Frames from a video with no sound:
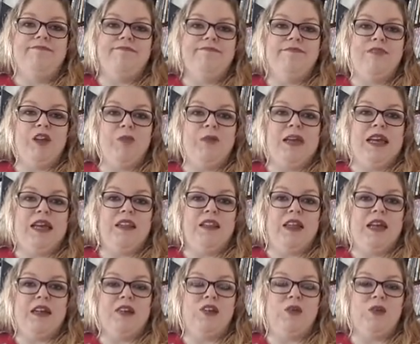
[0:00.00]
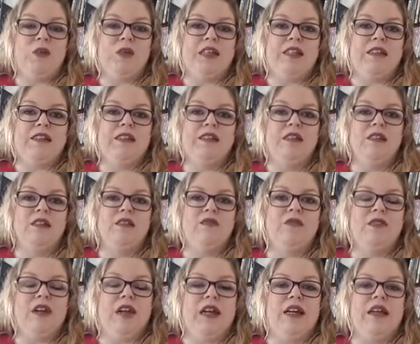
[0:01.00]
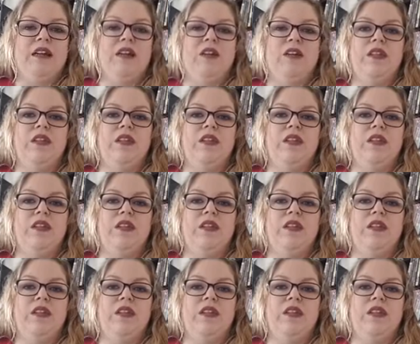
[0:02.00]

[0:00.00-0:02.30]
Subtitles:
They're making that choice, right?